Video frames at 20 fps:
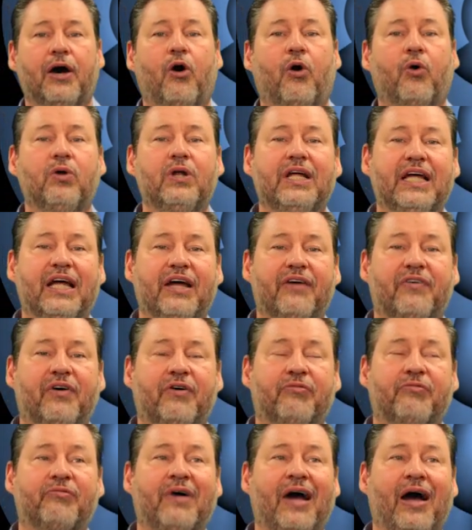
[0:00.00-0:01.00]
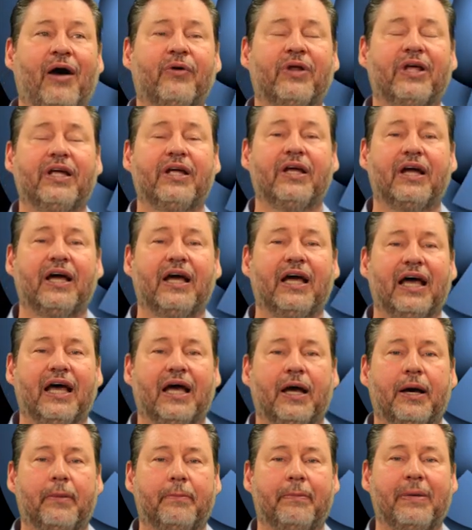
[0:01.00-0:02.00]
only if a routing
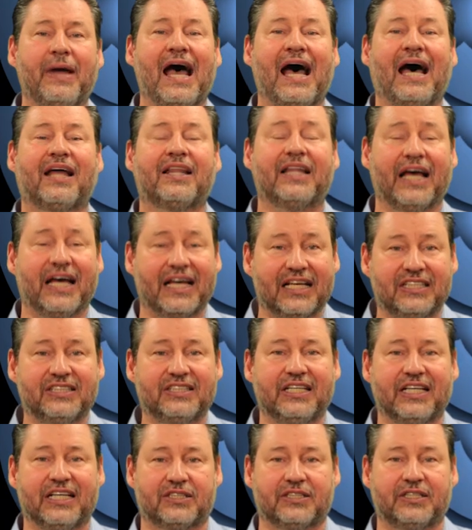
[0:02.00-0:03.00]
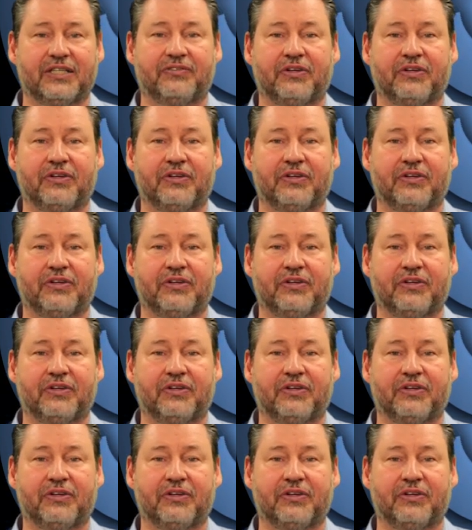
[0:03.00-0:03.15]
path exists,